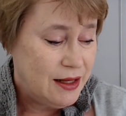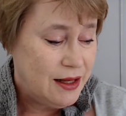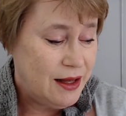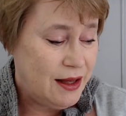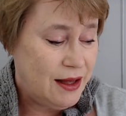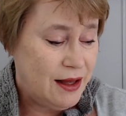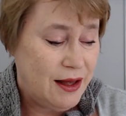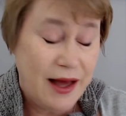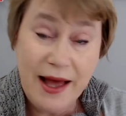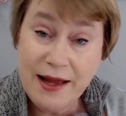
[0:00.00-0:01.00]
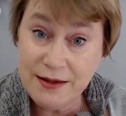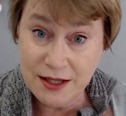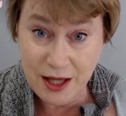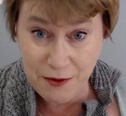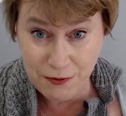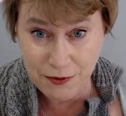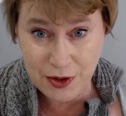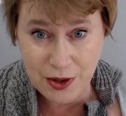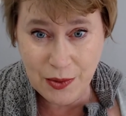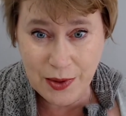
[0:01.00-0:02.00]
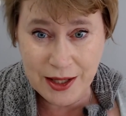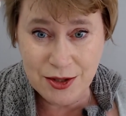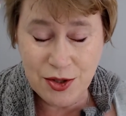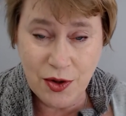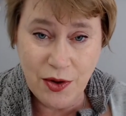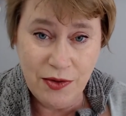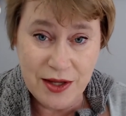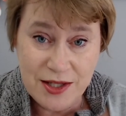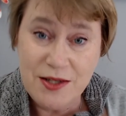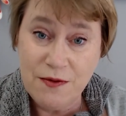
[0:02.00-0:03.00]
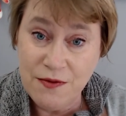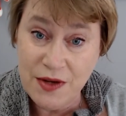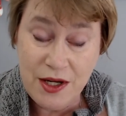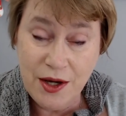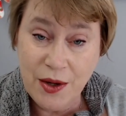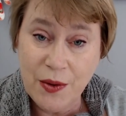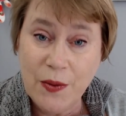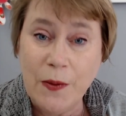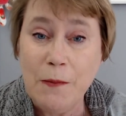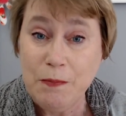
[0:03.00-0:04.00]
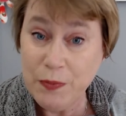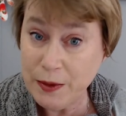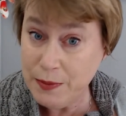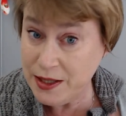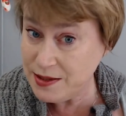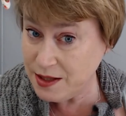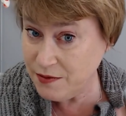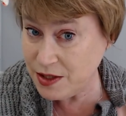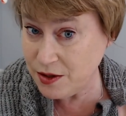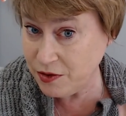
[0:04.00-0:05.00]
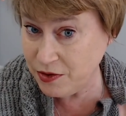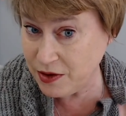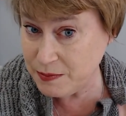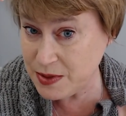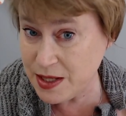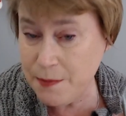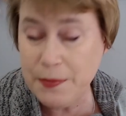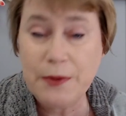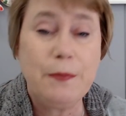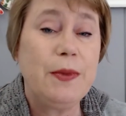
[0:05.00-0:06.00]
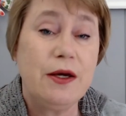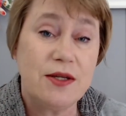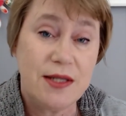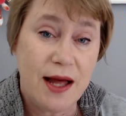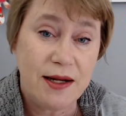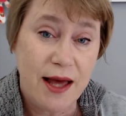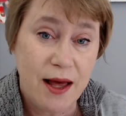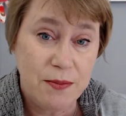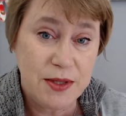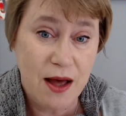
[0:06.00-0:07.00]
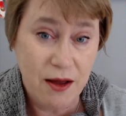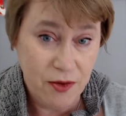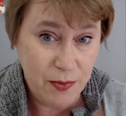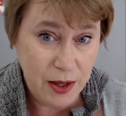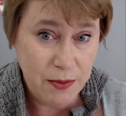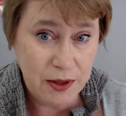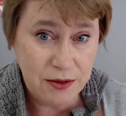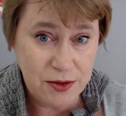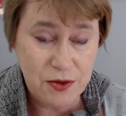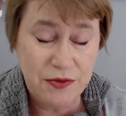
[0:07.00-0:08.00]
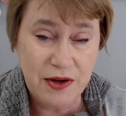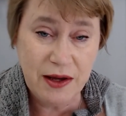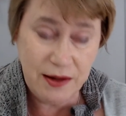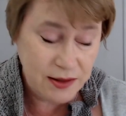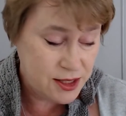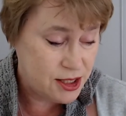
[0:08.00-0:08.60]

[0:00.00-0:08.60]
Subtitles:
And if you enjoyed this video, please give it a thumbs up, because that helps other people to find it.